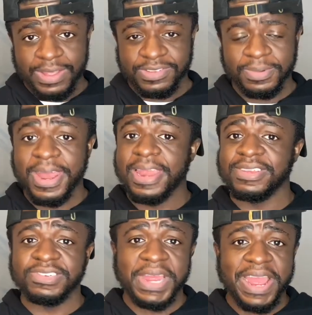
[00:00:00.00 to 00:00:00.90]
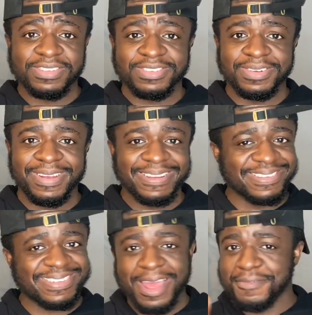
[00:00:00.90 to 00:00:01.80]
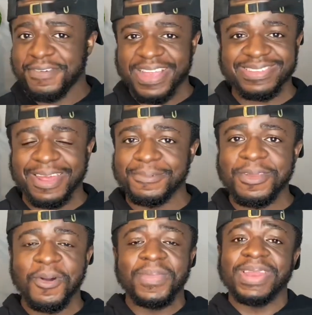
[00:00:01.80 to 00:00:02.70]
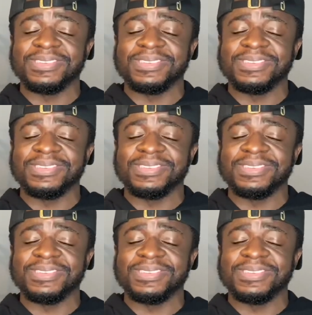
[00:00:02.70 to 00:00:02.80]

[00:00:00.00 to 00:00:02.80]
So that is your answer. The side effects, I don't know, man.